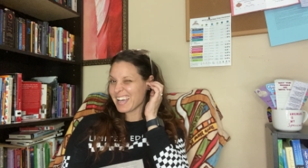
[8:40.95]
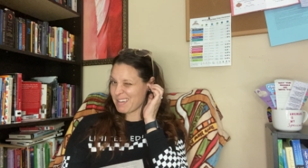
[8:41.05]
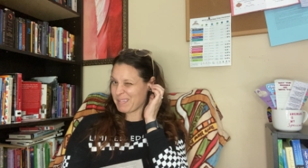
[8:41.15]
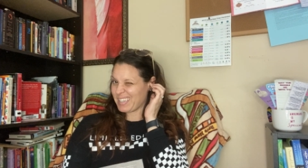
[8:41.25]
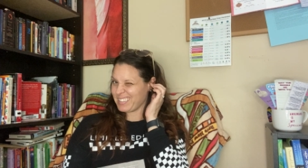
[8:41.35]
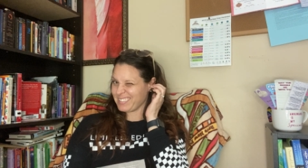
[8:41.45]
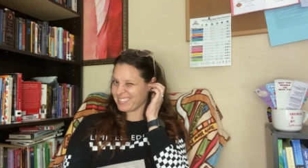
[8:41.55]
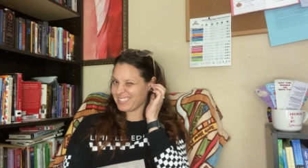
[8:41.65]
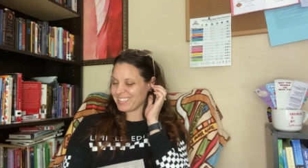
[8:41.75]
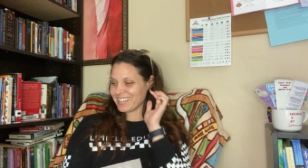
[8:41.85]
habit.
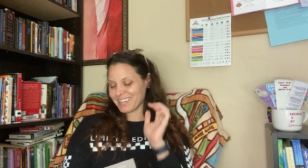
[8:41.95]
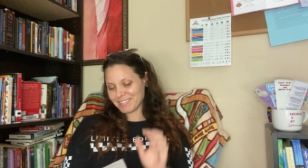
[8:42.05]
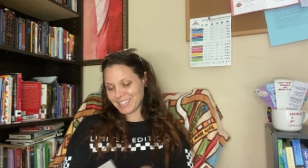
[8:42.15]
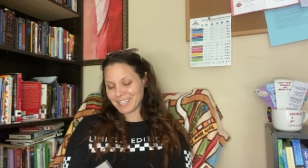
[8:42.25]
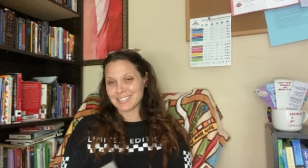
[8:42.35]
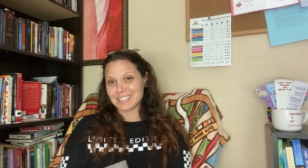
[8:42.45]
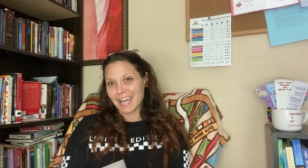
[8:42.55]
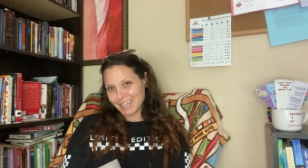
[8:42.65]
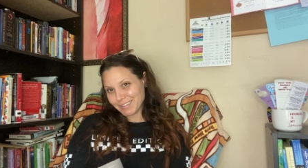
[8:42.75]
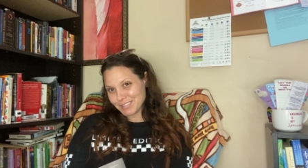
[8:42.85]
Yeah, I read
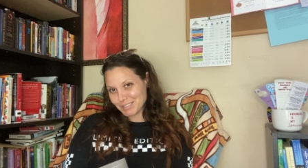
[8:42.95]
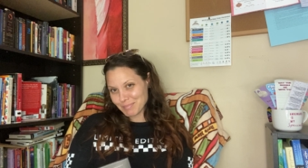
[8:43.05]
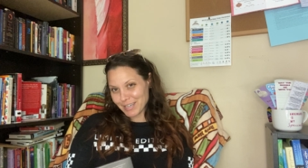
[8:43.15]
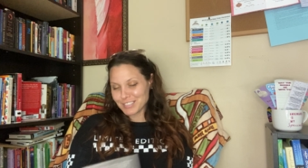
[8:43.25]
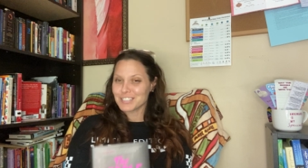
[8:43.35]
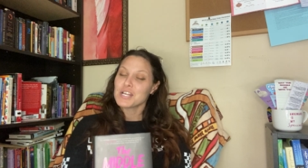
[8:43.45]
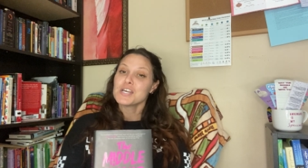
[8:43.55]
entirely too much.